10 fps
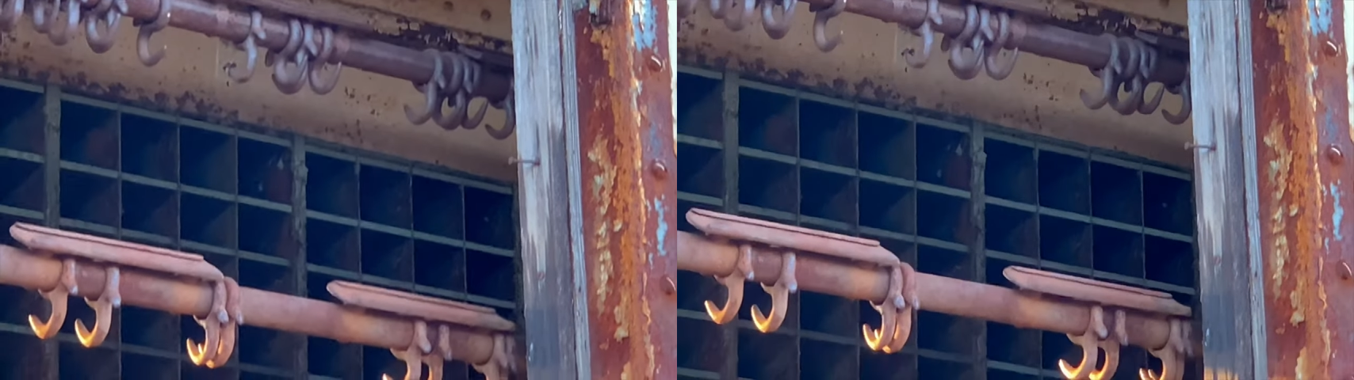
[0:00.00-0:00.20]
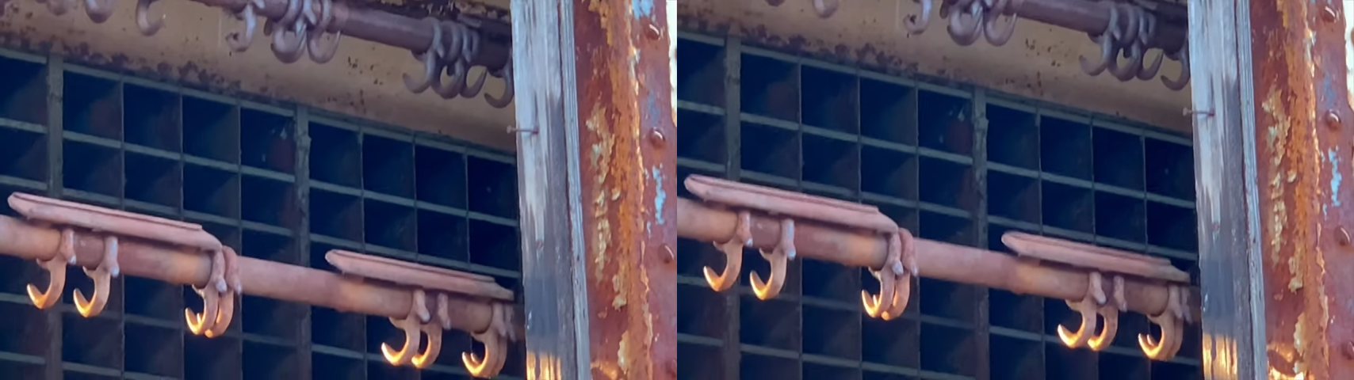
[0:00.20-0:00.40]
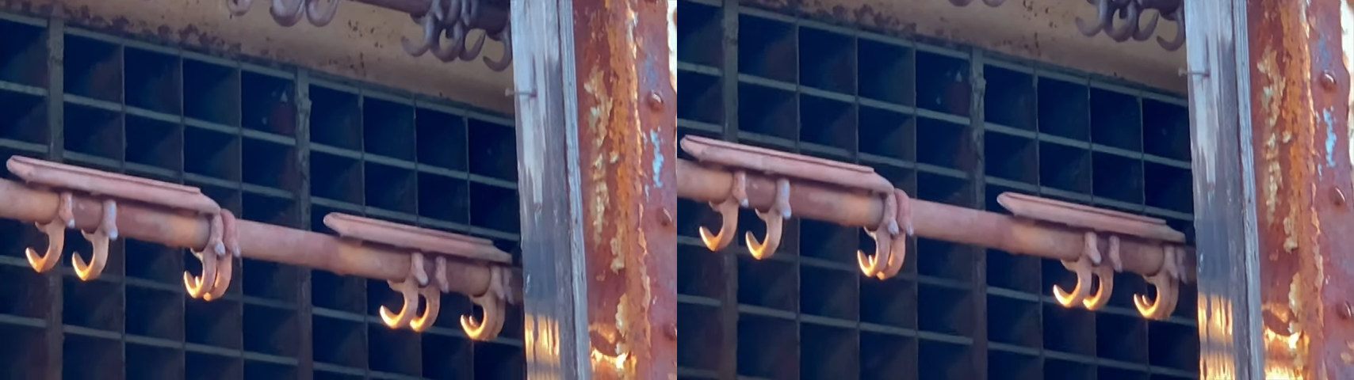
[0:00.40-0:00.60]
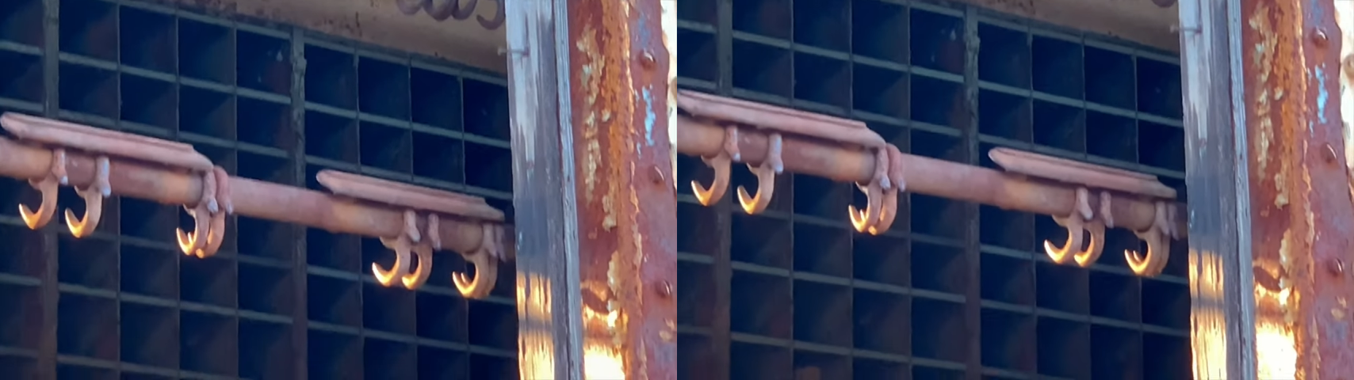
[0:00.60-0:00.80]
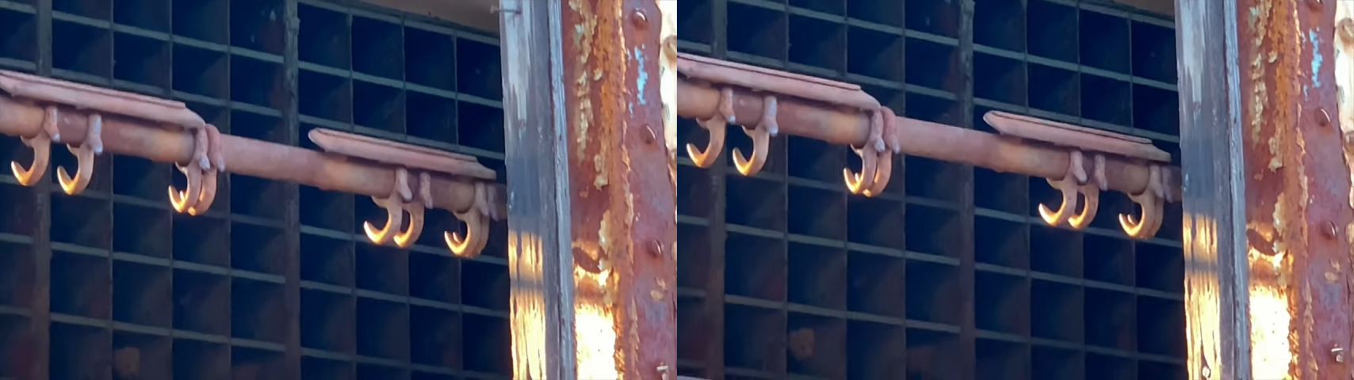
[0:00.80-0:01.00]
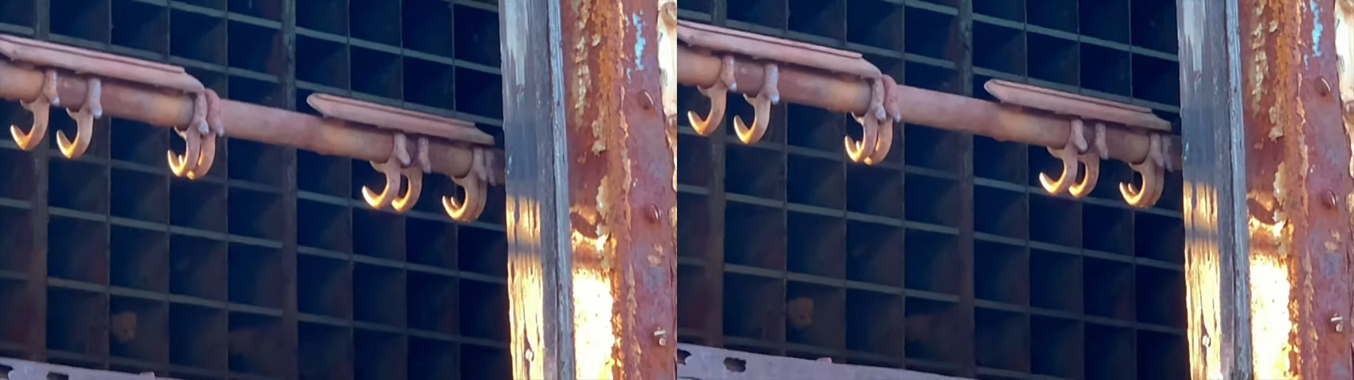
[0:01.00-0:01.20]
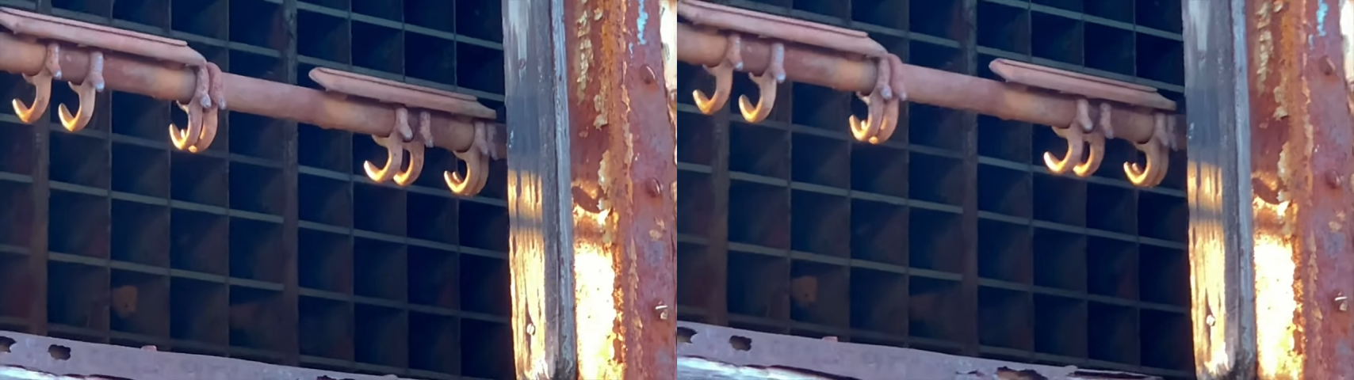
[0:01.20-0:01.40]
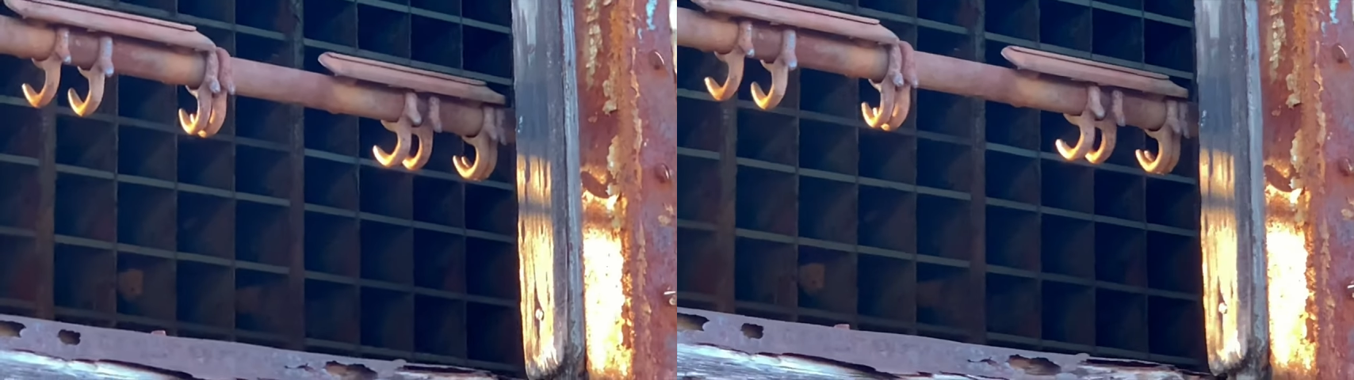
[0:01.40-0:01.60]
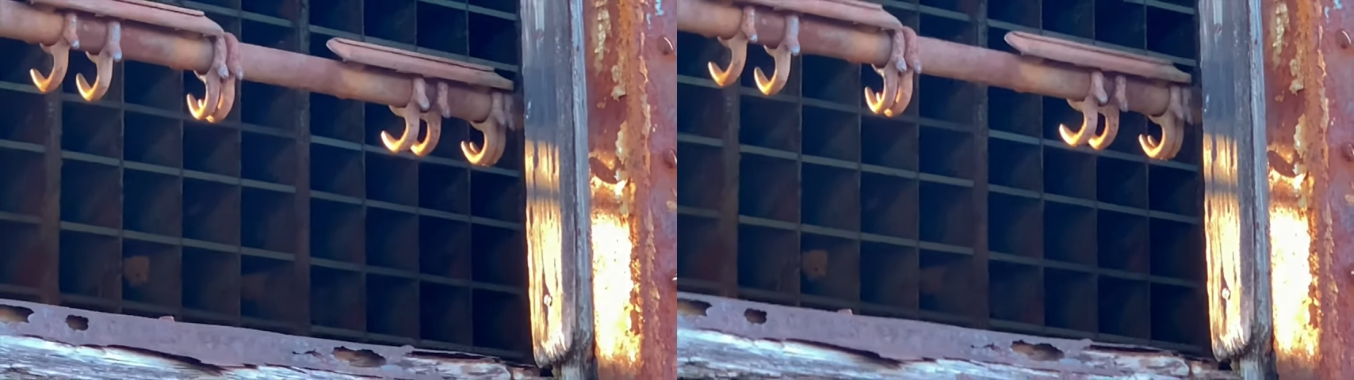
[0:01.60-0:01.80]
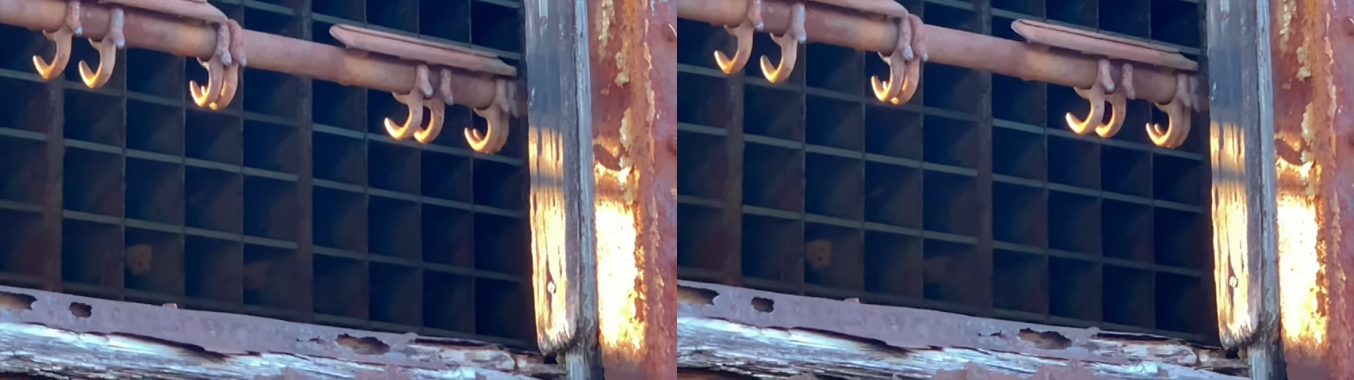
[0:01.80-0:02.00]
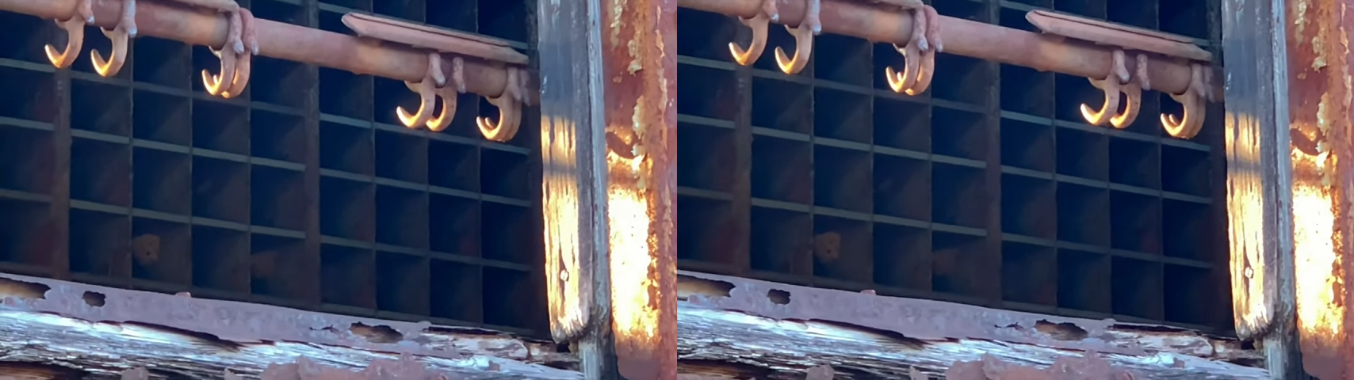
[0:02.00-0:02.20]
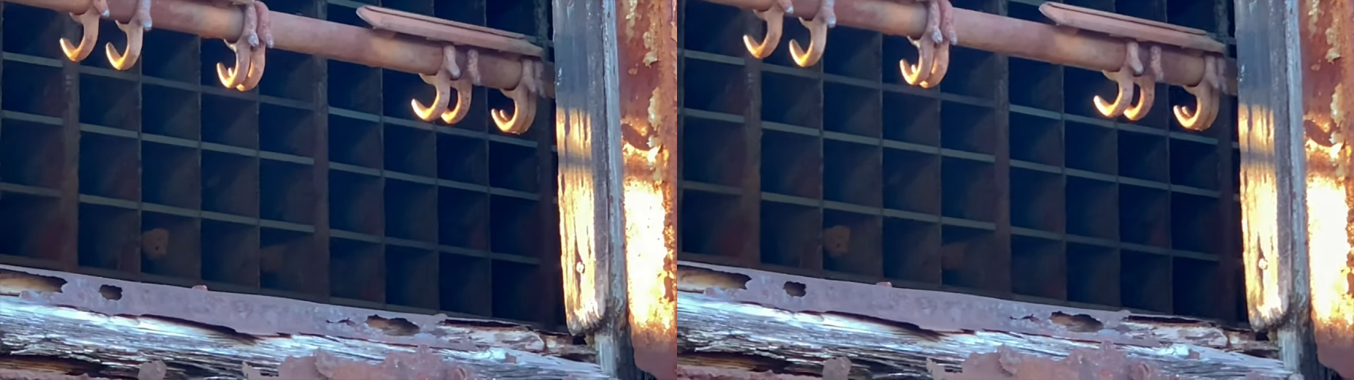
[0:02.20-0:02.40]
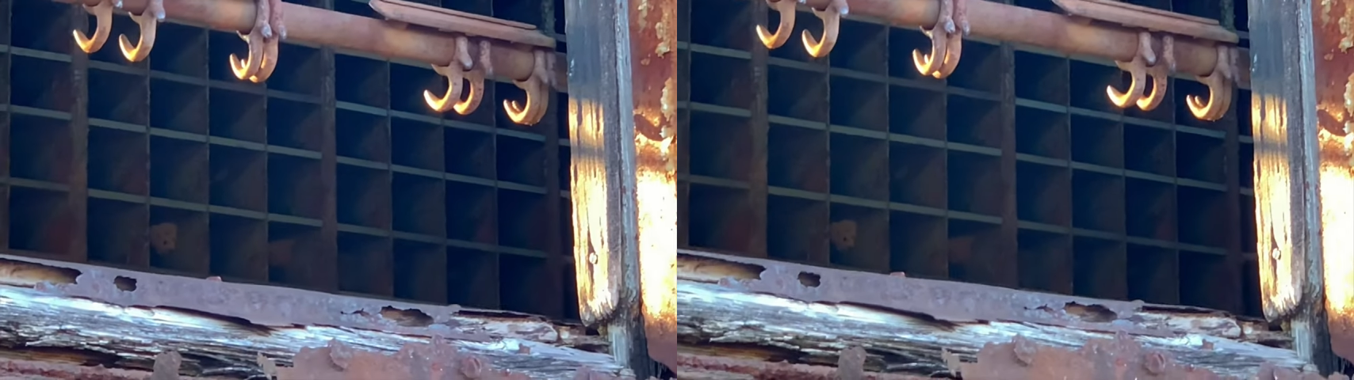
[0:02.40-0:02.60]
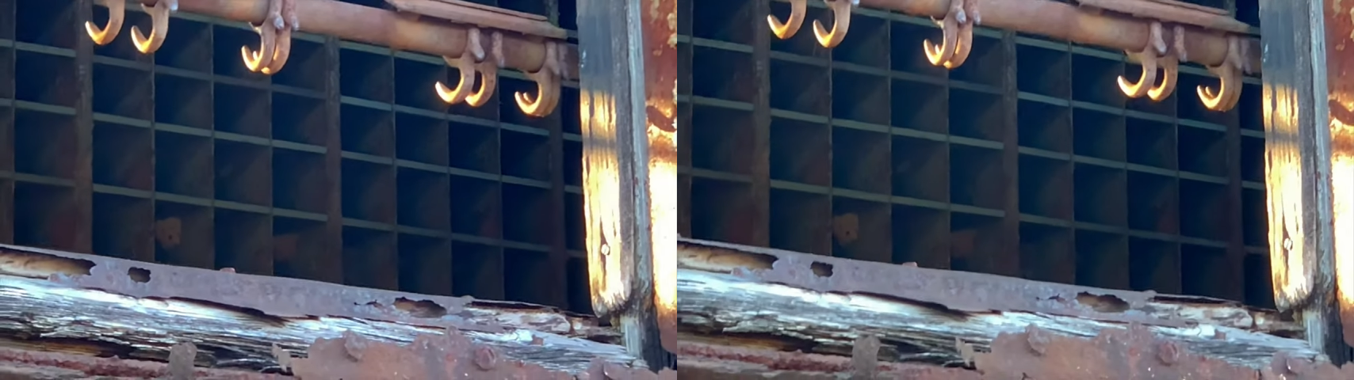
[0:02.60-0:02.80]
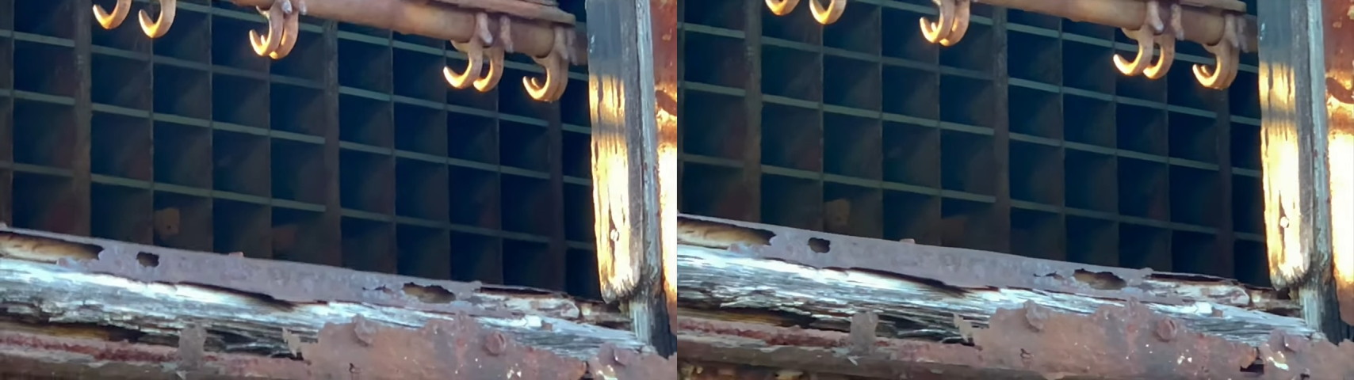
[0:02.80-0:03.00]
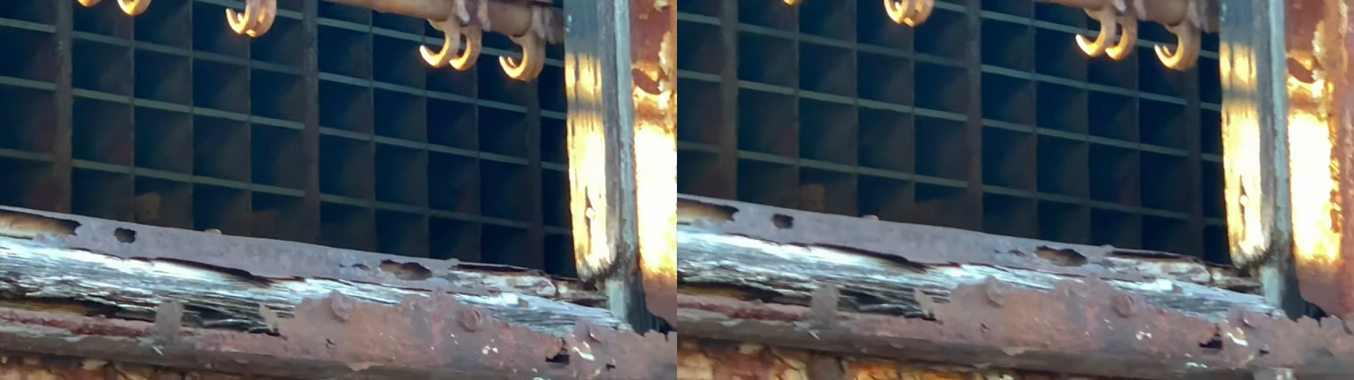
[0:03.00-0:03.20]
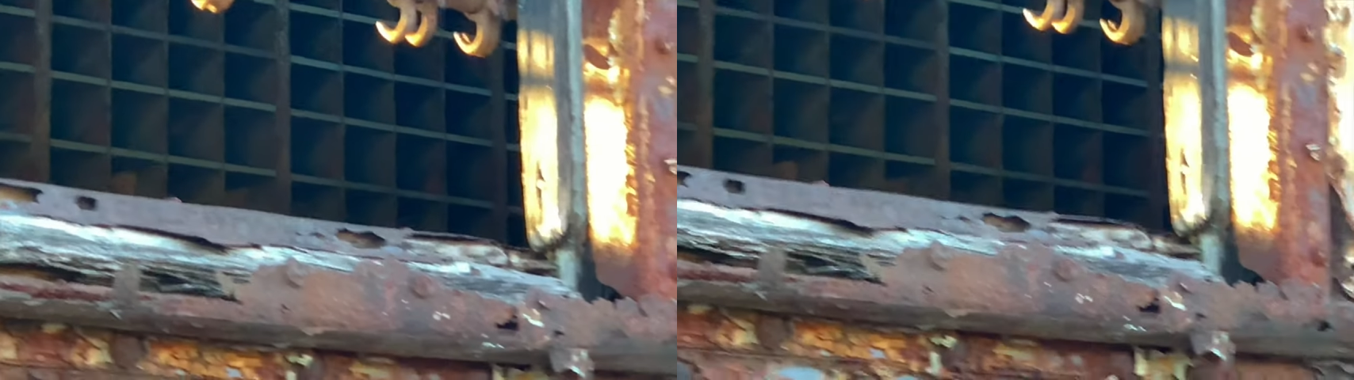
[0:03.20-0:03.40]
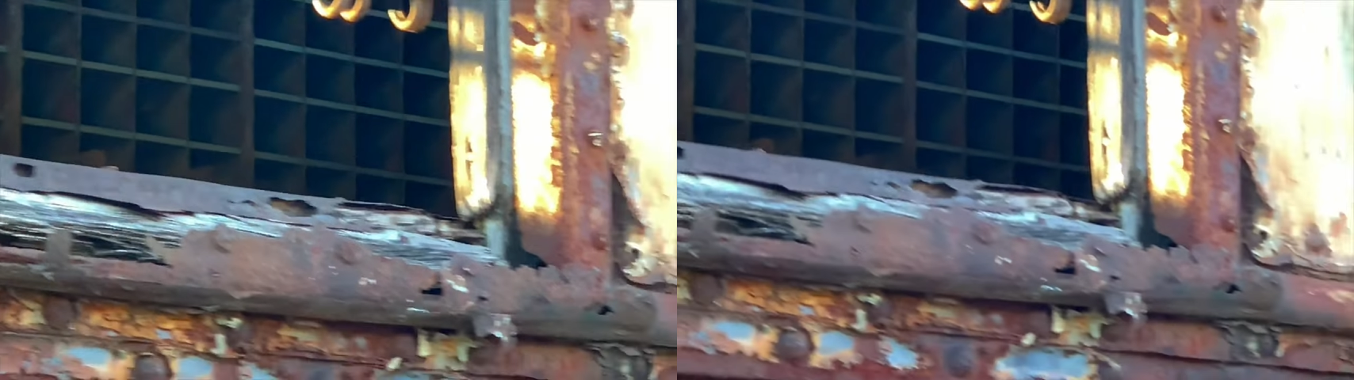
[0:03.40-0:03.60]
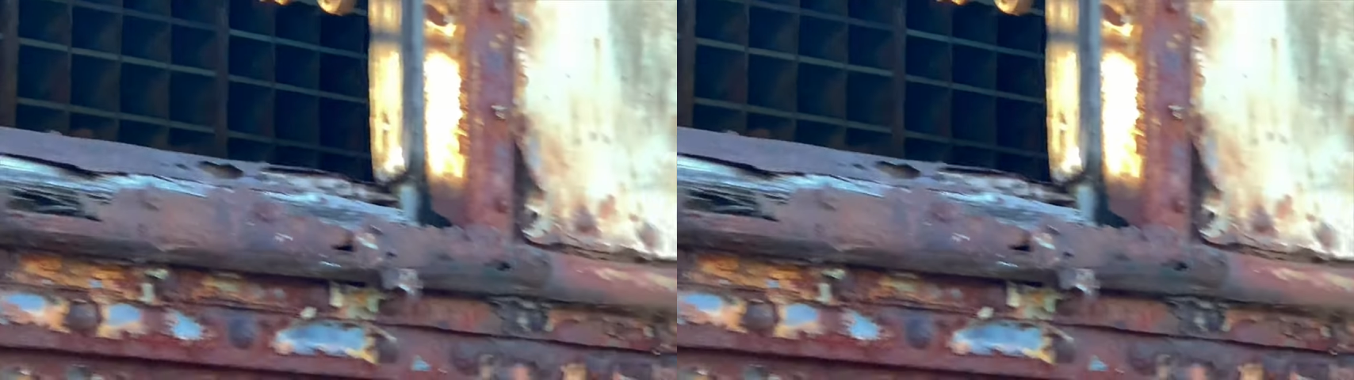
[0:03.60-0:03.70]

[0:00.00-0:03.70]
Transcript: (no speaker visible)